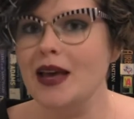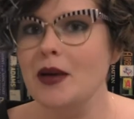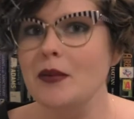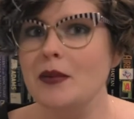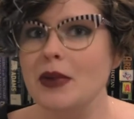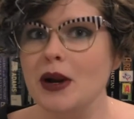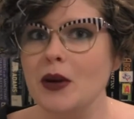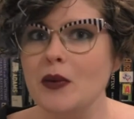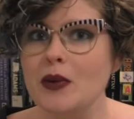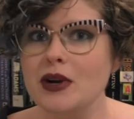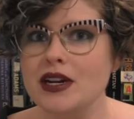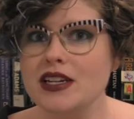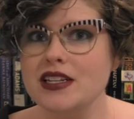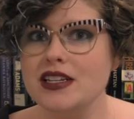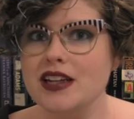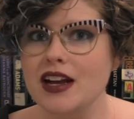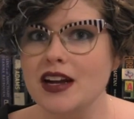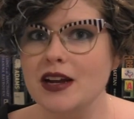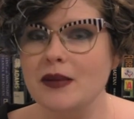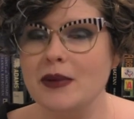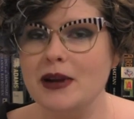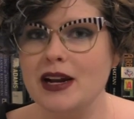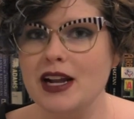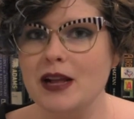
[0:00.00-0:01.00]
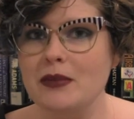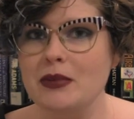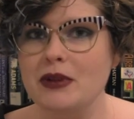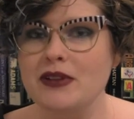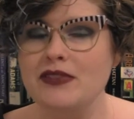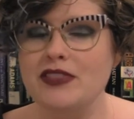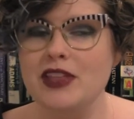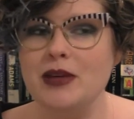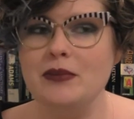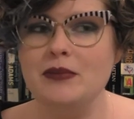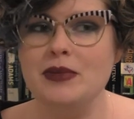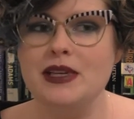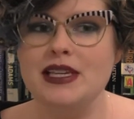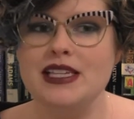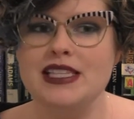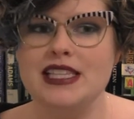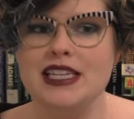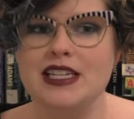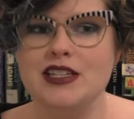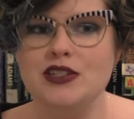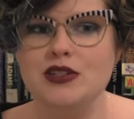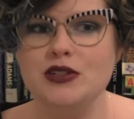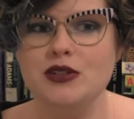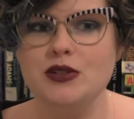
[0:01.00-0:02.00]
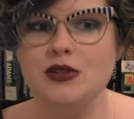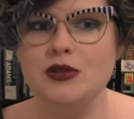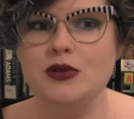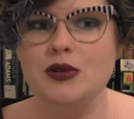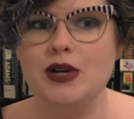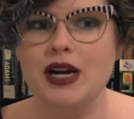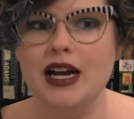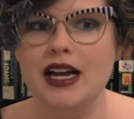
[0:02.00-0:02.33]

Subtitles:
But I wanted to talk about a couple of them because they do,